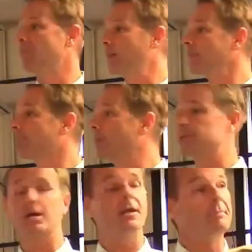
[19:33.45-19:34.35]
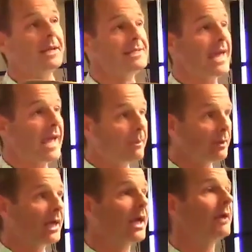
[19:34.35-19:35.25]
finally the promise that God had made to
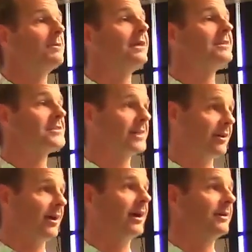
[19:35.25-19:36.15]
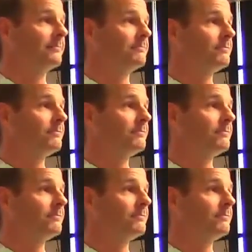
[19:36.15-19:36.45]
Abraham and Sarai